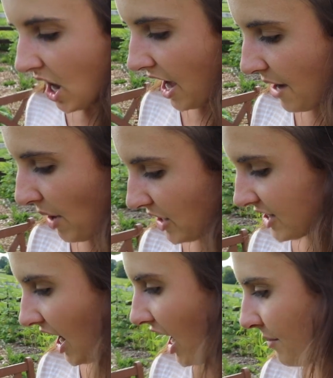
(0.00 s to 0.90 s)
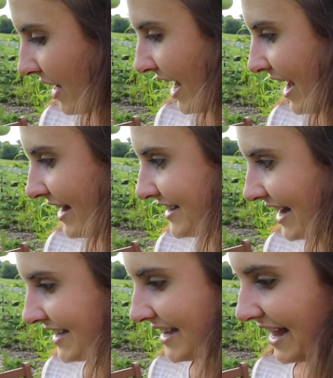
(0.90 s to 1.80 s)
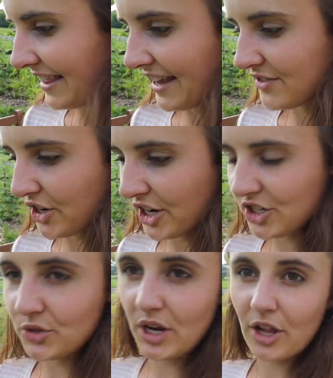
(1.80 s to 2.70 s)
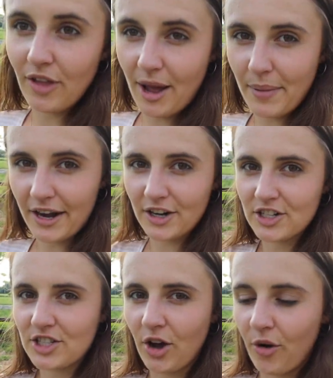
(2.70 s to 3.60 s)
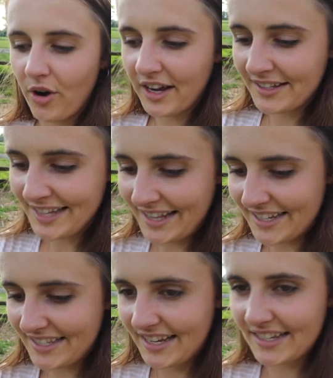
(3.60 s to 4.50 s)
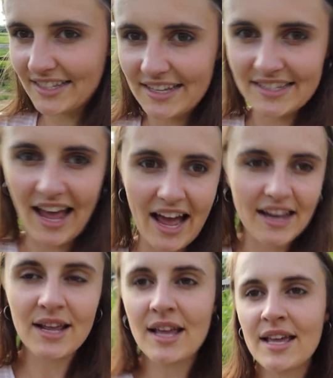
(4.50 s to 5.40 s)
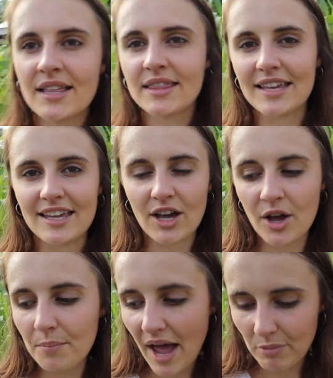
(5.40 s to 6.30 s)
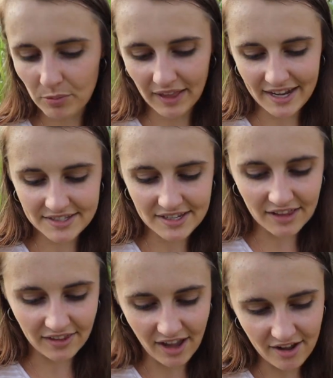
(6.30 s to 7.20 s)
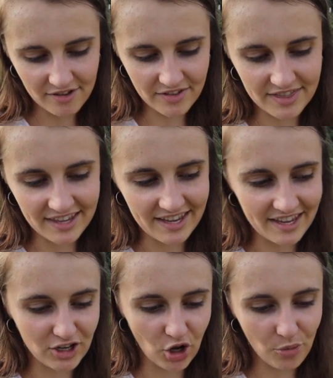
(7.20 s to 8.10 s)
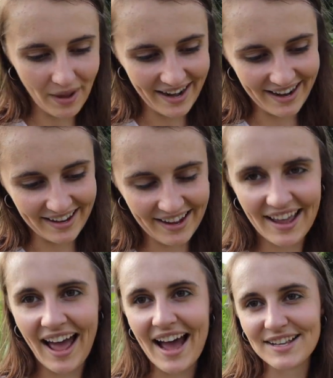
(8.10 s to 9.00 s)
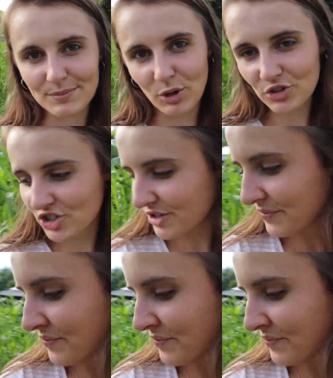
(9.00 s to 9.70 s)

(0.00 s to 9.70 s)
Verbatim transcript: um, on top and since then they've started doing a lot better so consensus is is that the pepper plants love the goat bedding as mulch.